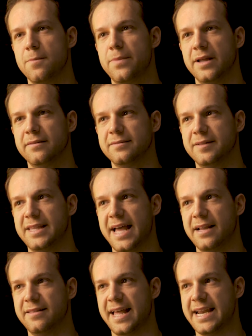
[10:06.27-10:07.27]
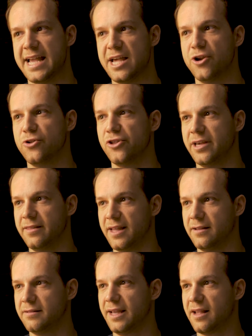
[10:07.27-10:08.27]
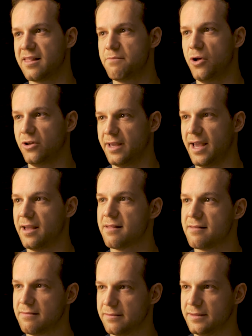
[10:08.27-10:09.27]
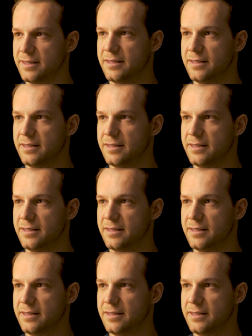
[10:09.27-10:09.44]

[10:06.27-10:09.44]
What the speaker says: but that energy, that like small cast,